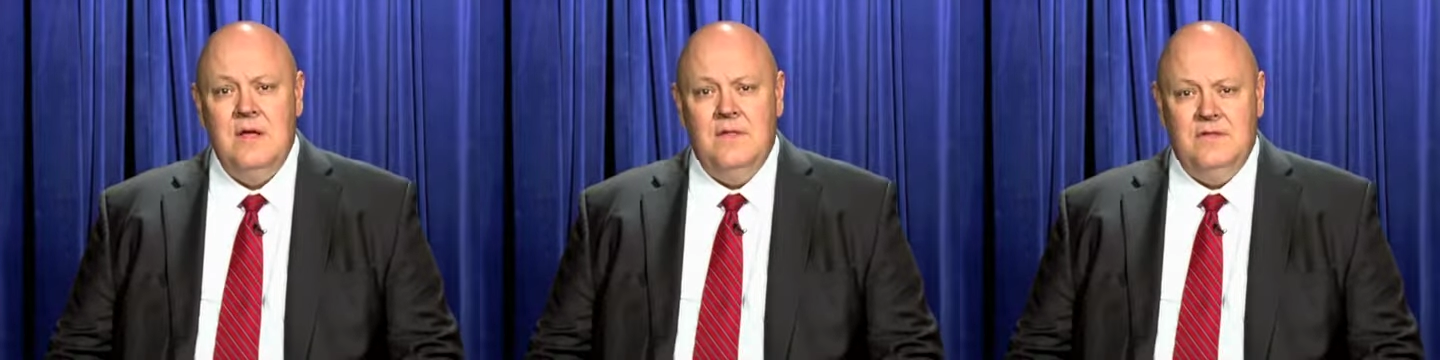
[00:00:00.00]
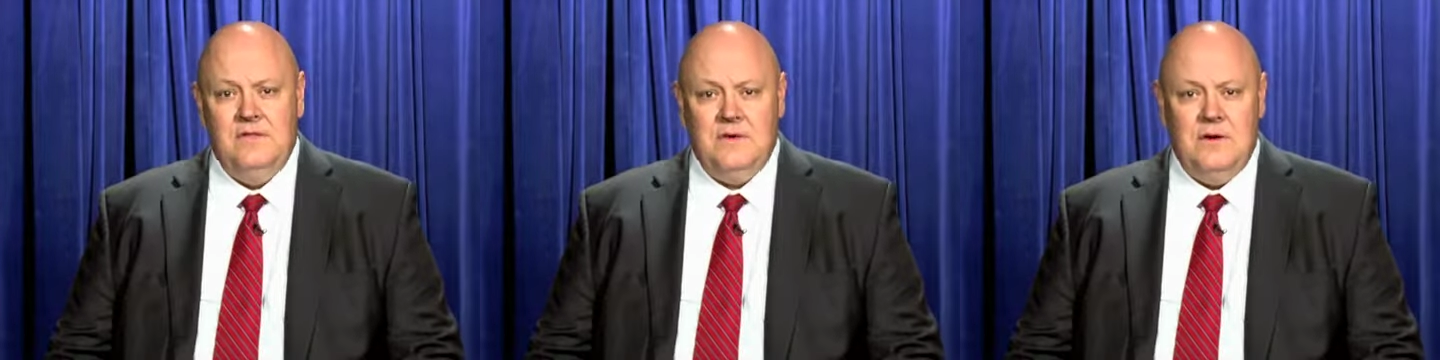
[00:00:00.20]

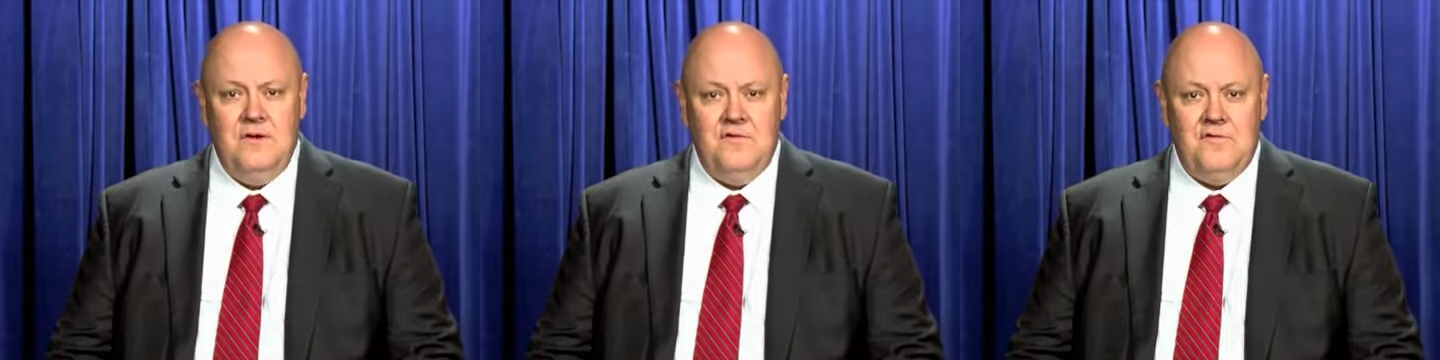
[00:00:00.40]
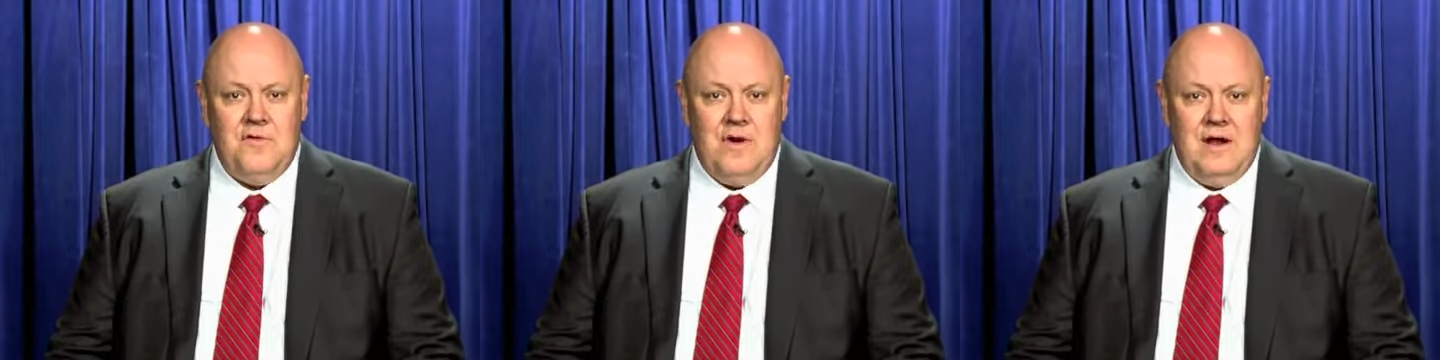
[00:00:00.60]
The
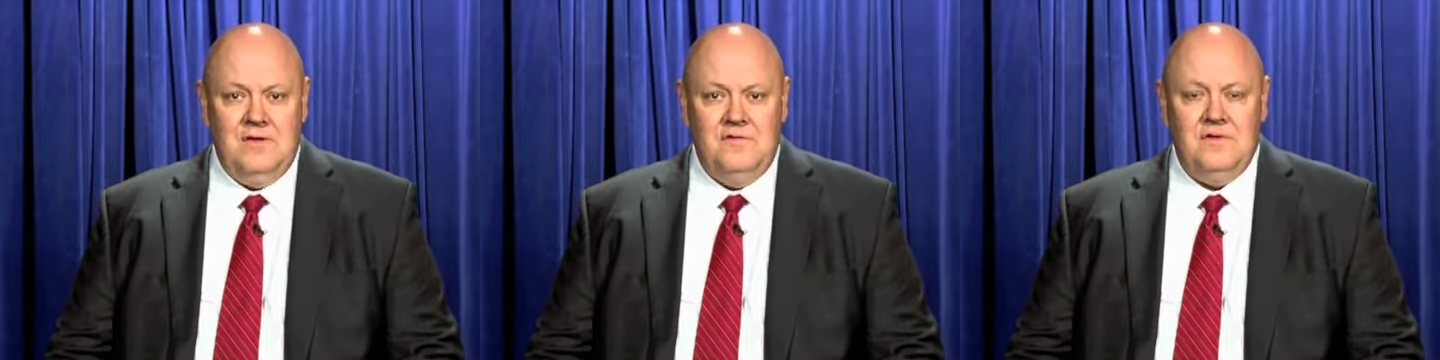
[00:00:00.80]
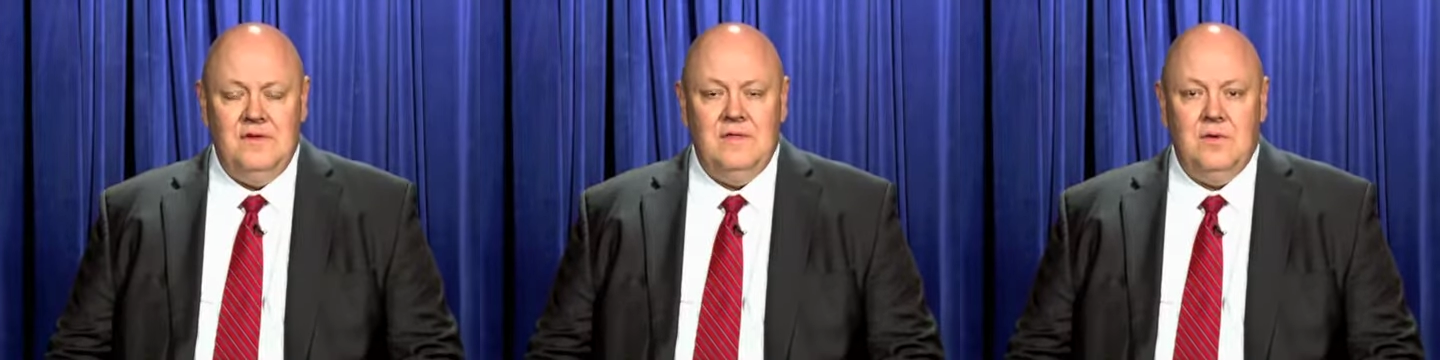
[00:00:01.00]
third
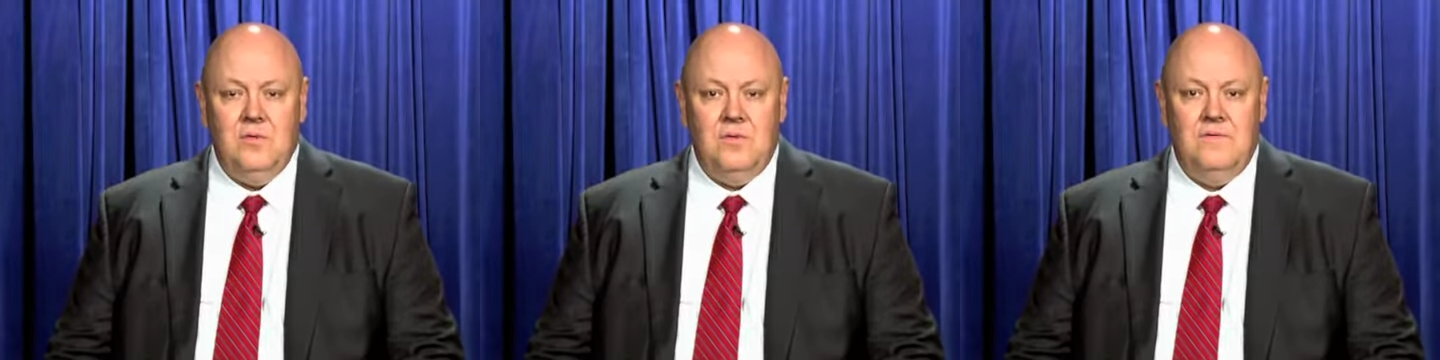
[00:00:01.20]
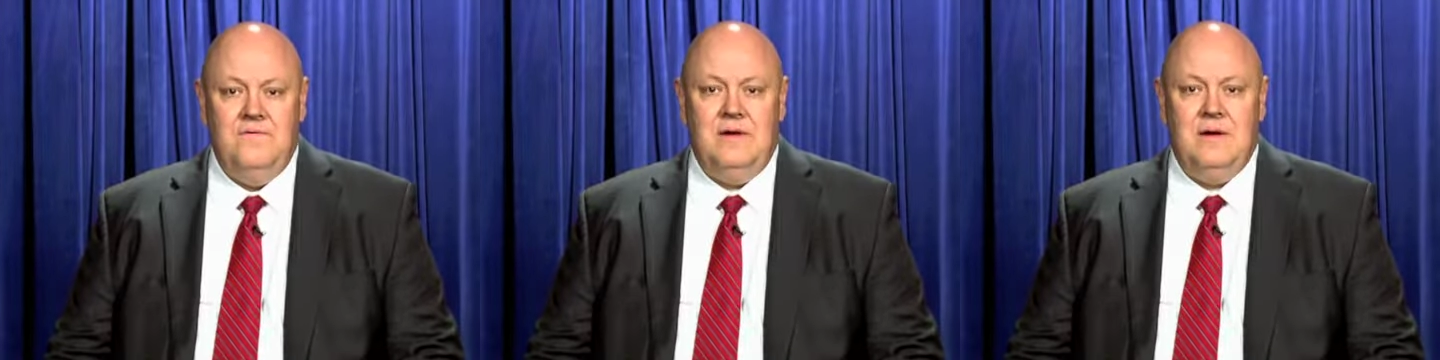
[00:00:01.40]
strategy that
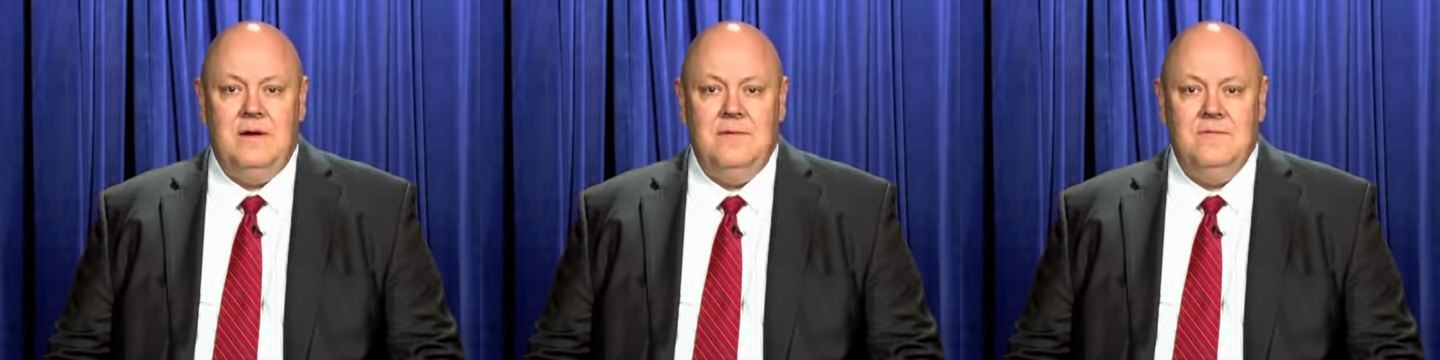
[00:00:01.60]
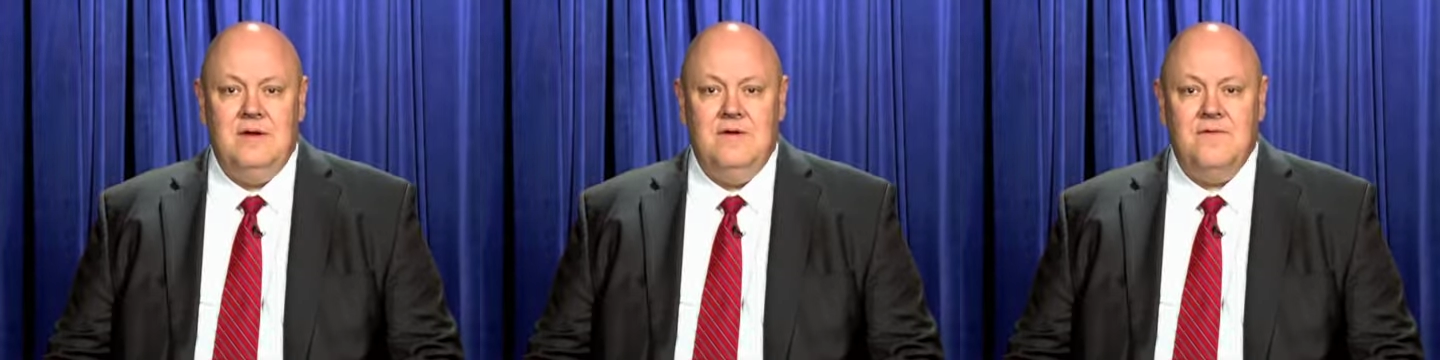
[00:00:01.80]
we're very
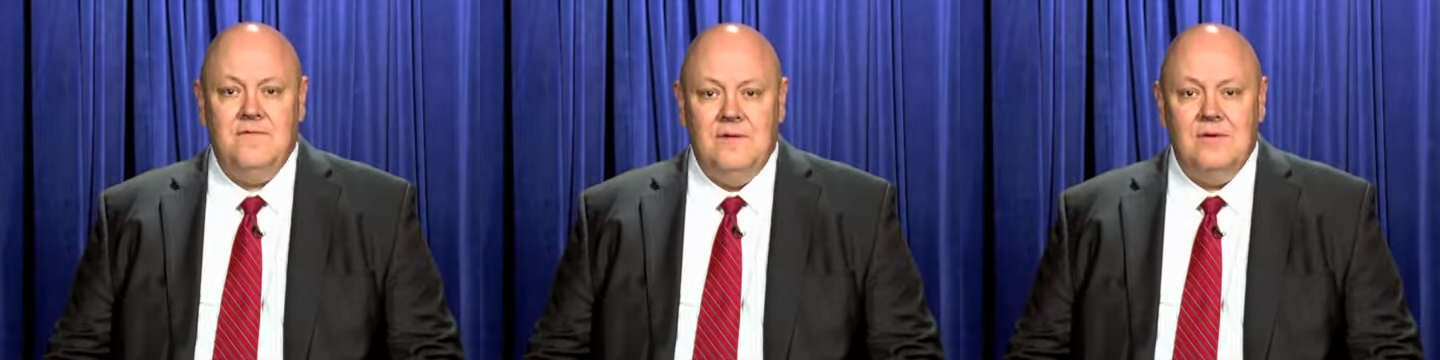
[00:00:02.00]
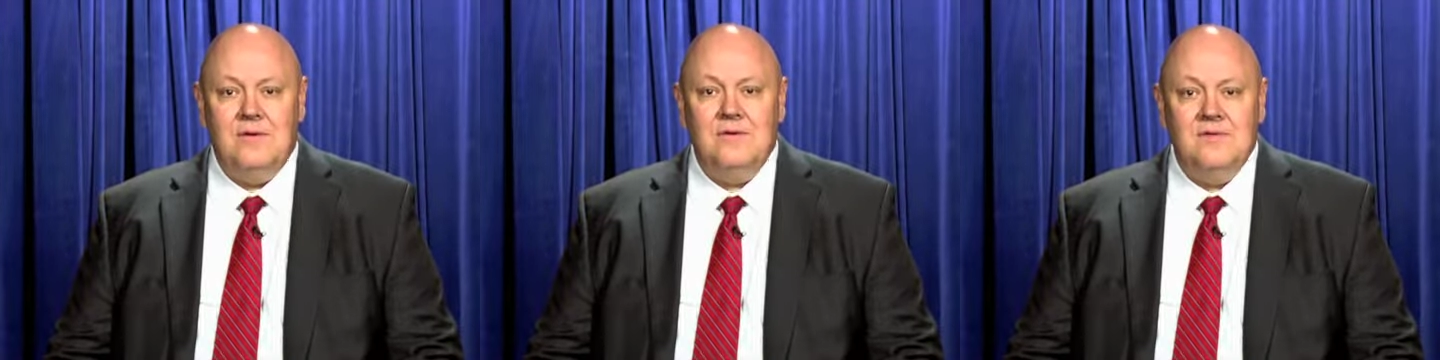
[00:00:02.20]
much
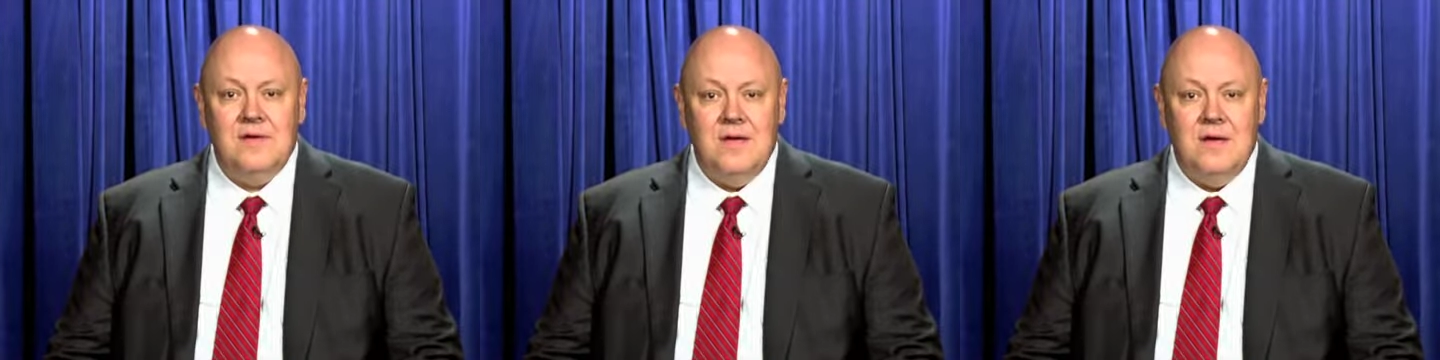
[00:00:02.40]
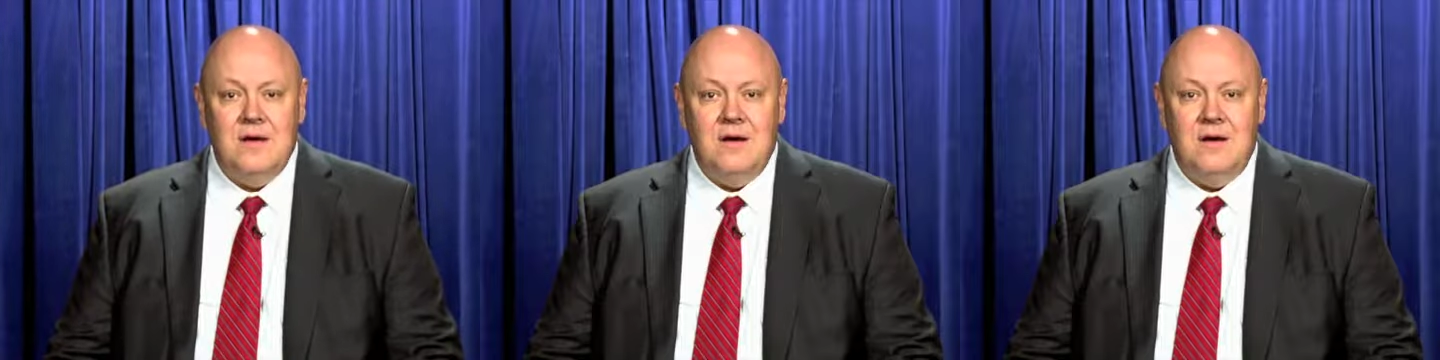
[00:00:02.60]

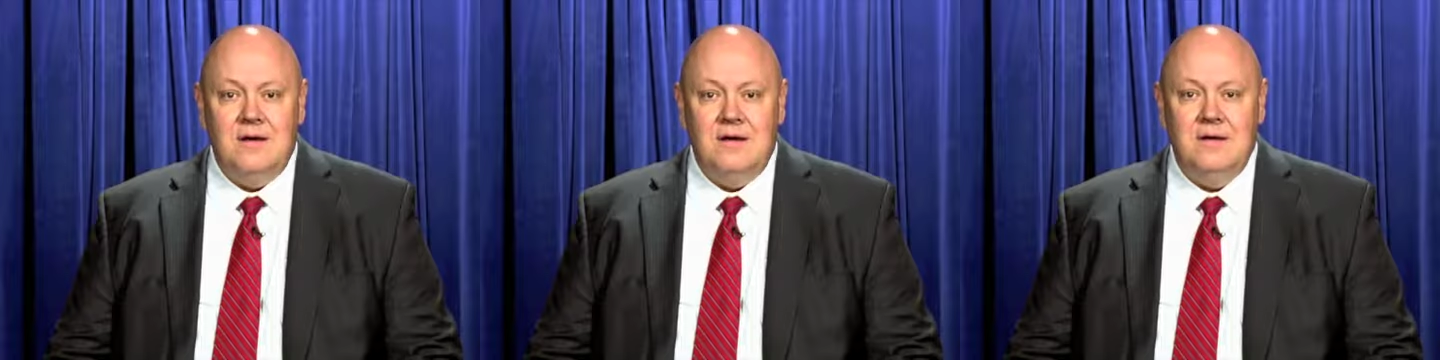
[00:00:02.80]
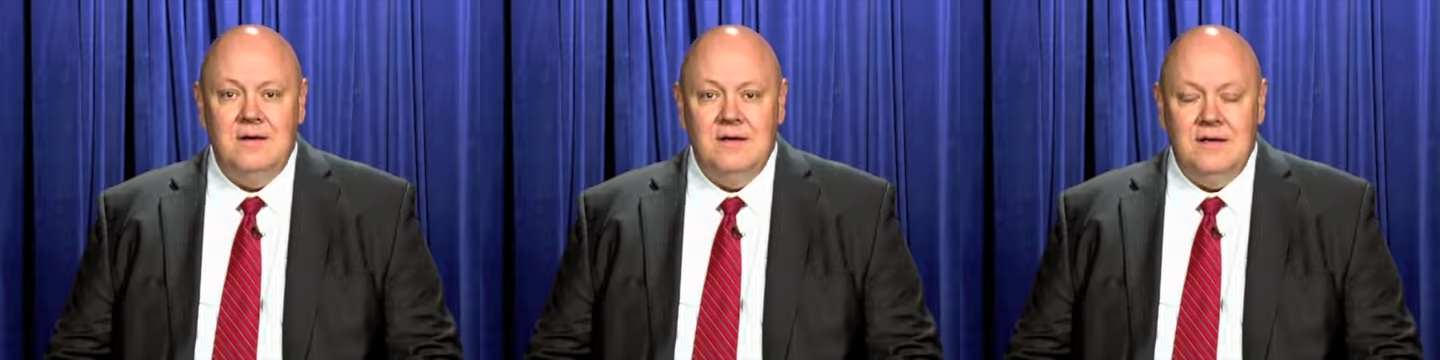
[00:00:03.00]
focusing
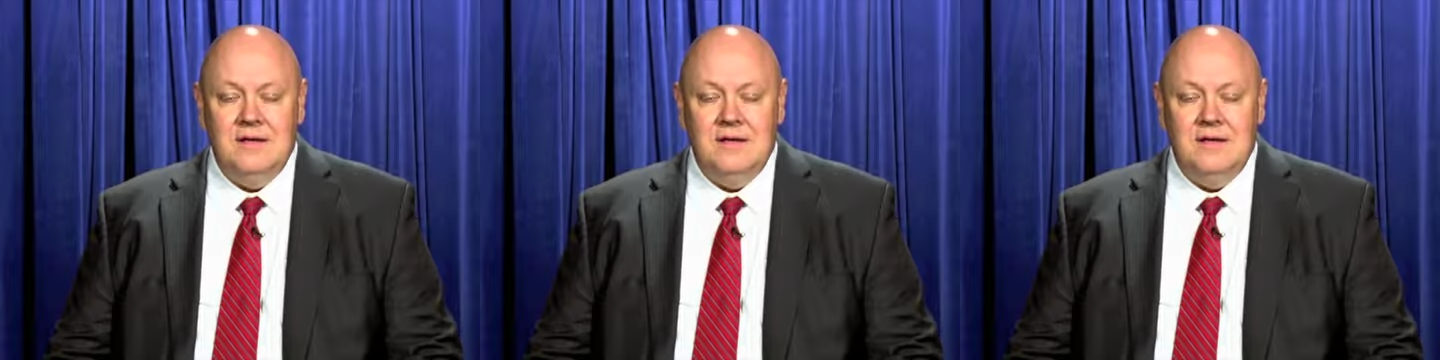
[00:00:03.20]
on